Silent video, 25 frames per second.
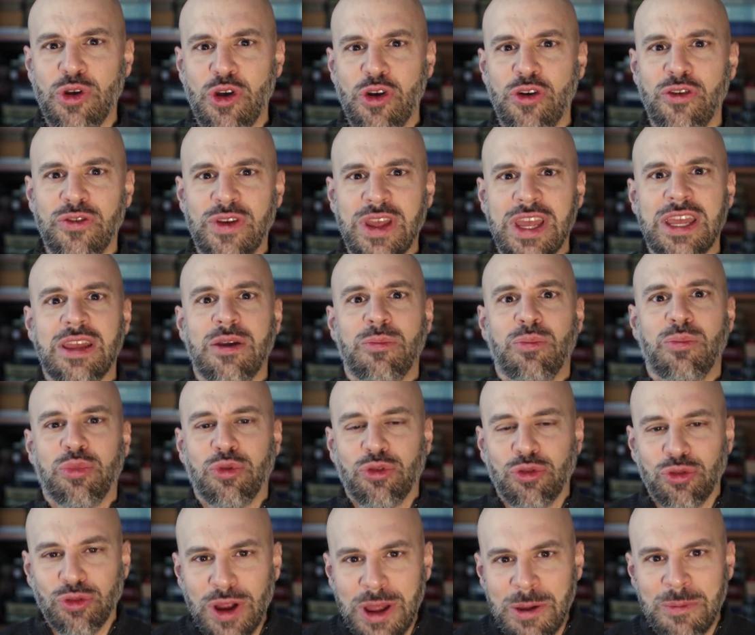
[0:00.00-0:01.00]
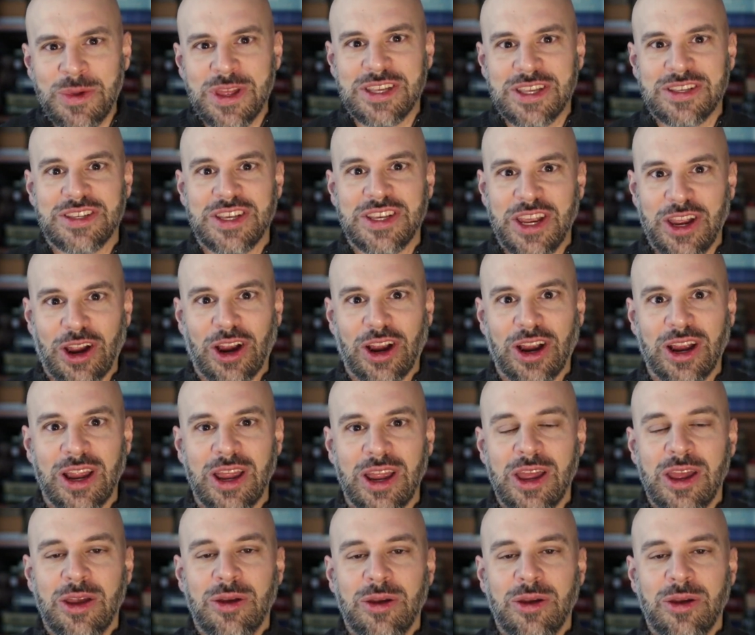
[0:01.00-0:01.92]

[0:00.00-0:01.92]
movie premise here.